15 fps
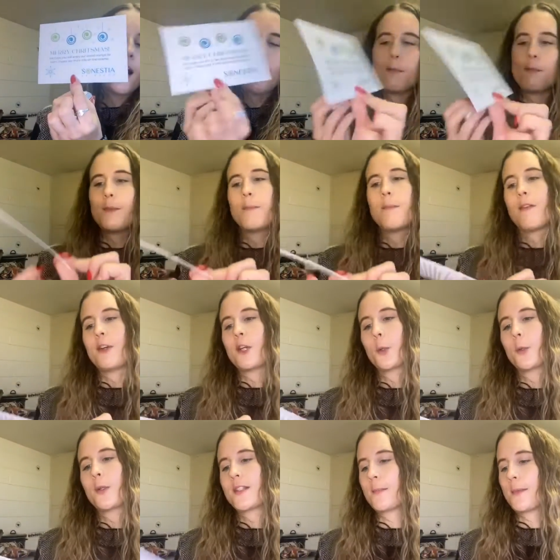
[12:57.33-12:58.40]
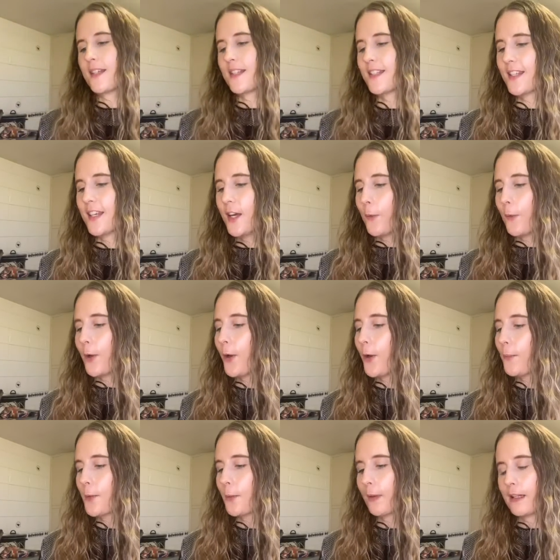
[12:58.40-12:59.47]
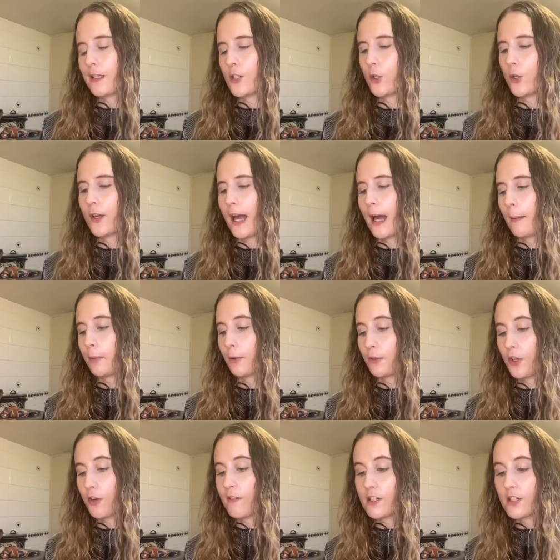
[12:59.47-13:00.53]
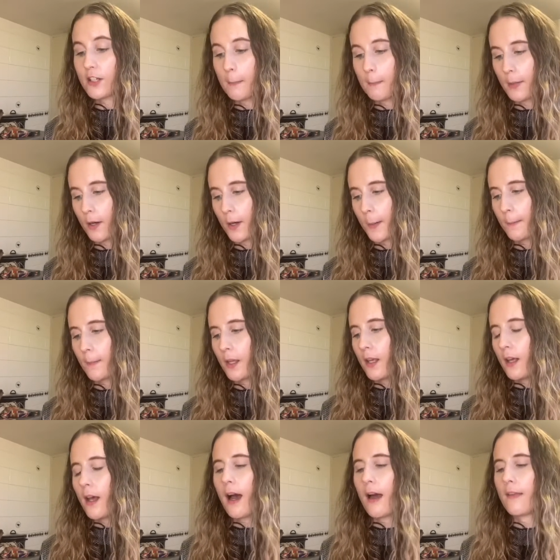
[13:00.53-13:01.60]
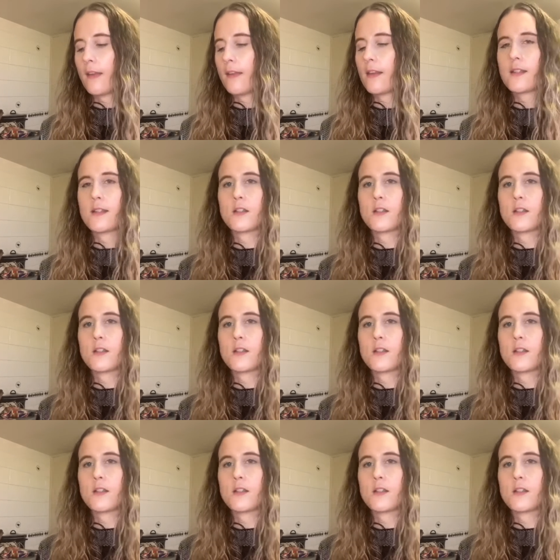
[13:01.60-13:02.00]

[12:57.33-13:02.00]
Merry Christmas, we hope you will enjoy our blood orange lip balm, and then there's some more